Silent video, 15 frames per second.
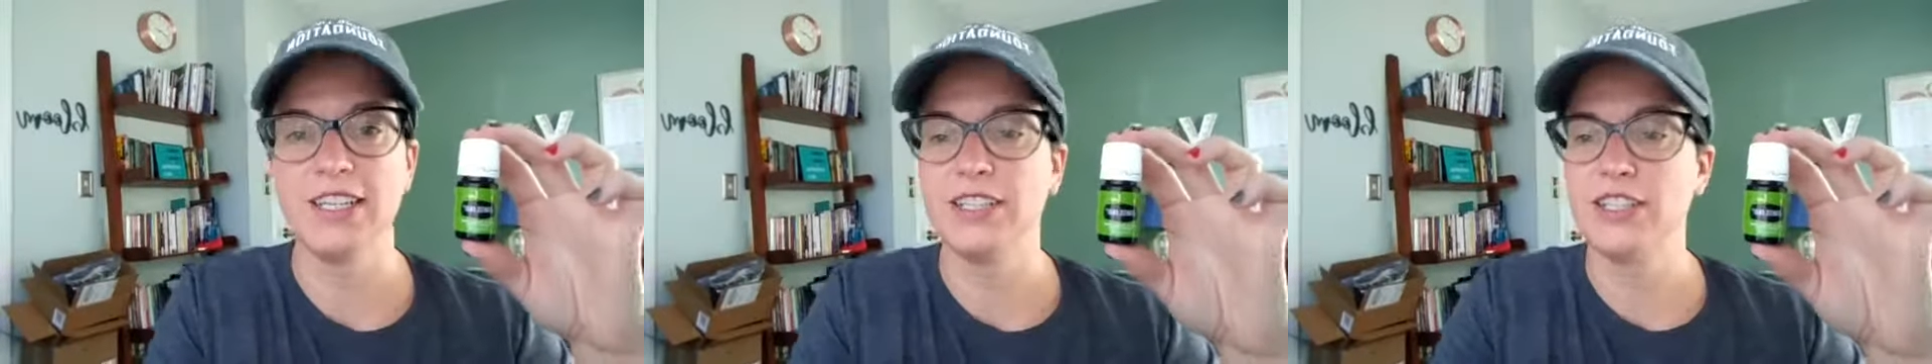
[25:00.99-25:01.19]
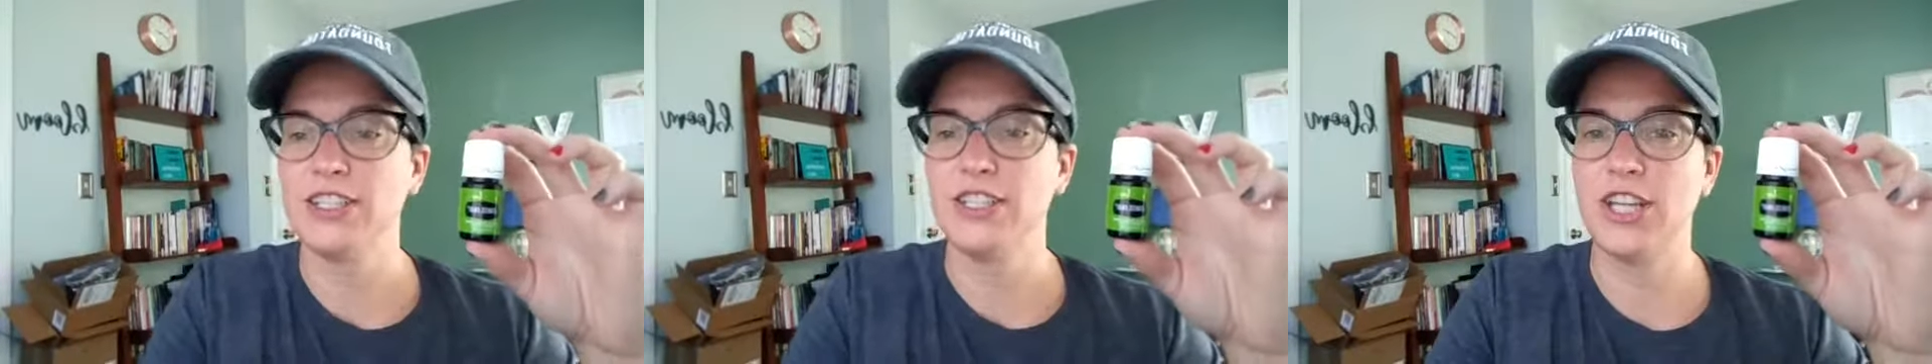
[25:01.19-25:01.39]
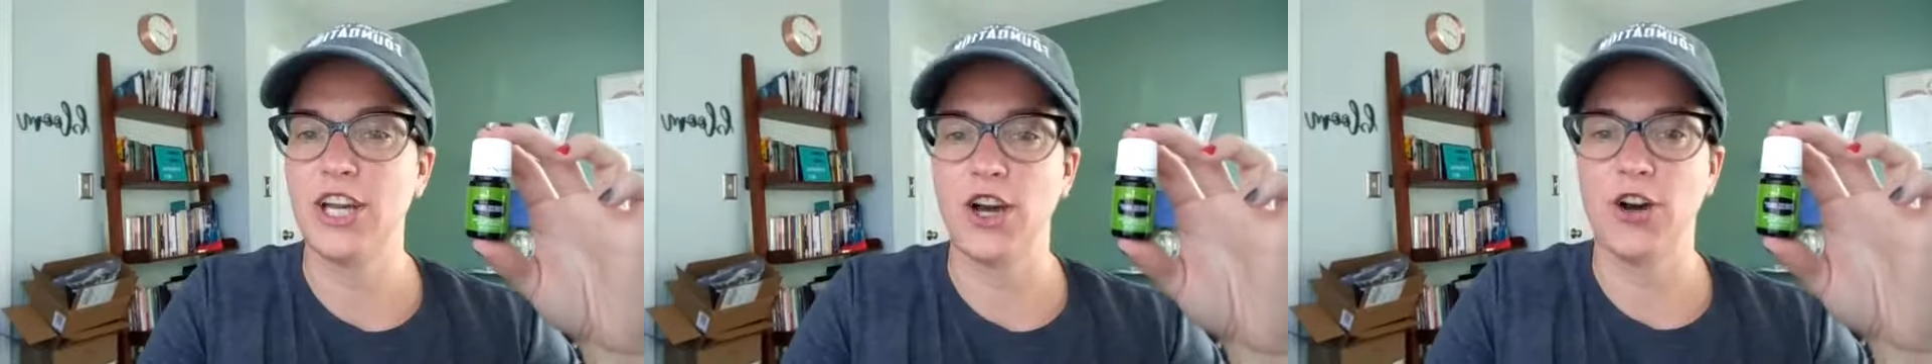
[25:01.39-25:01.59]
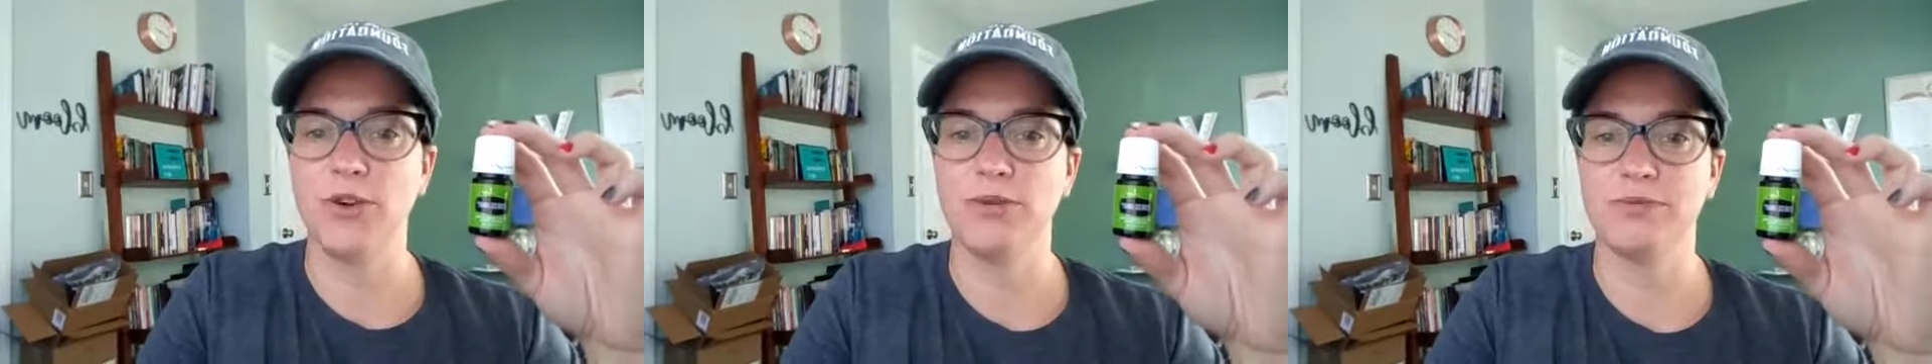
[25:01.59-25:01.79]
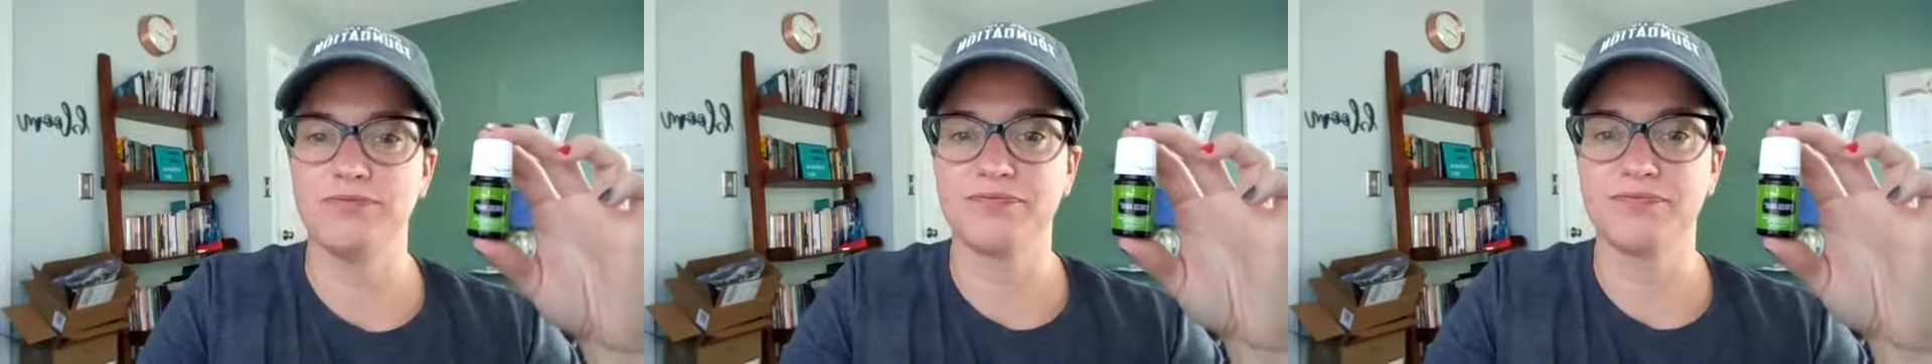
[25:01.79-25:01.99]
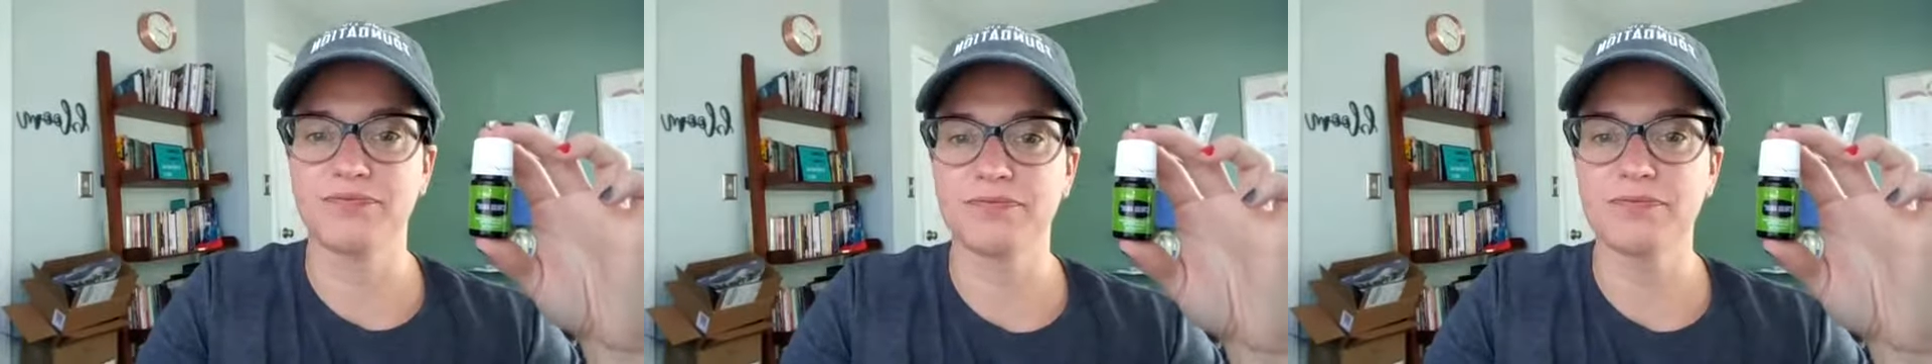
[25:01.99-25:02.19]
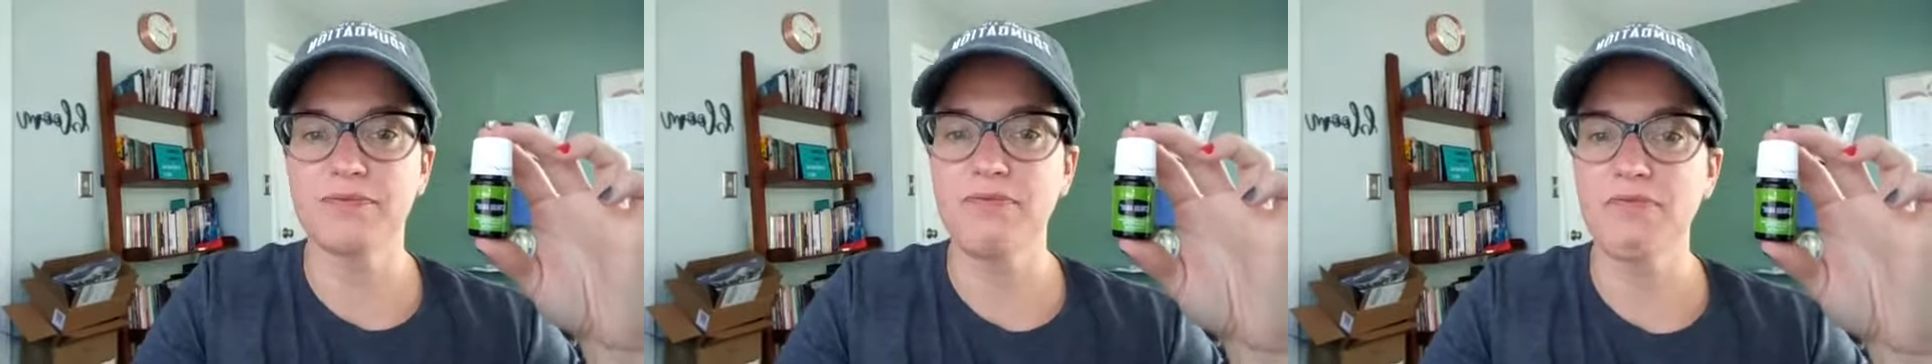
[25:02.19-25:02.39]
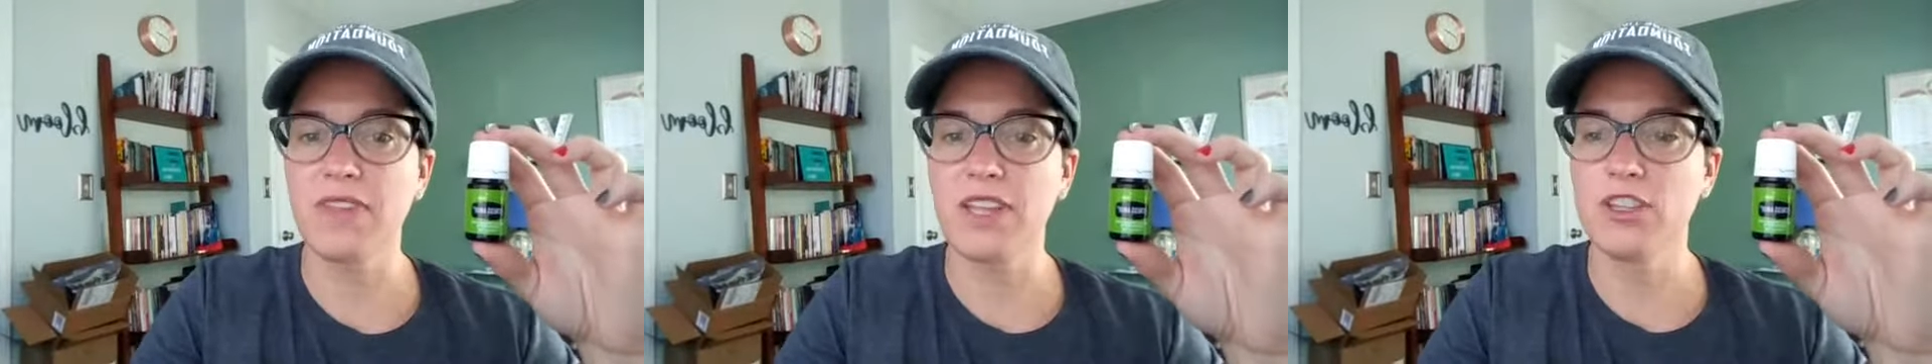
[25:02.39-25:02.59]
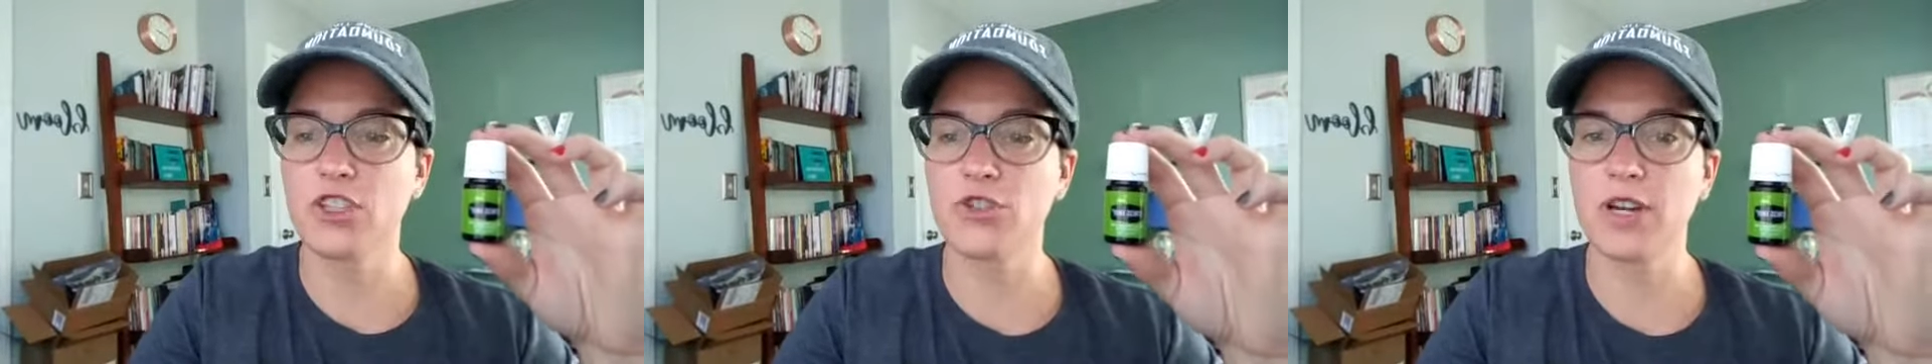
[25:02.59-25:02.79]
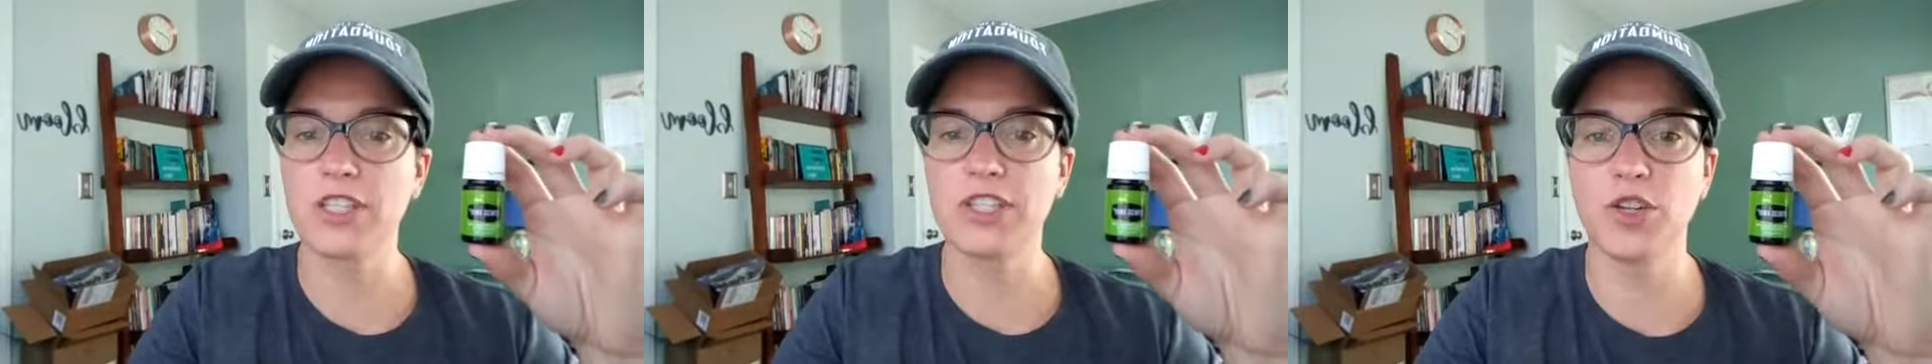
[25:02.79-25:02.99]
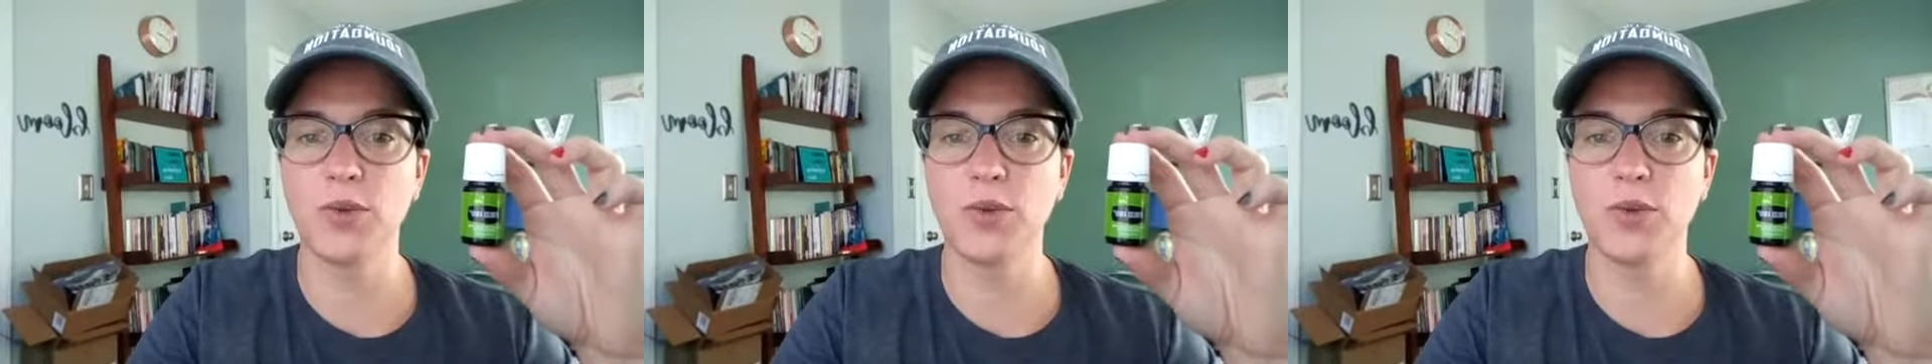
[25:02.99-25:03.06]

So, Stress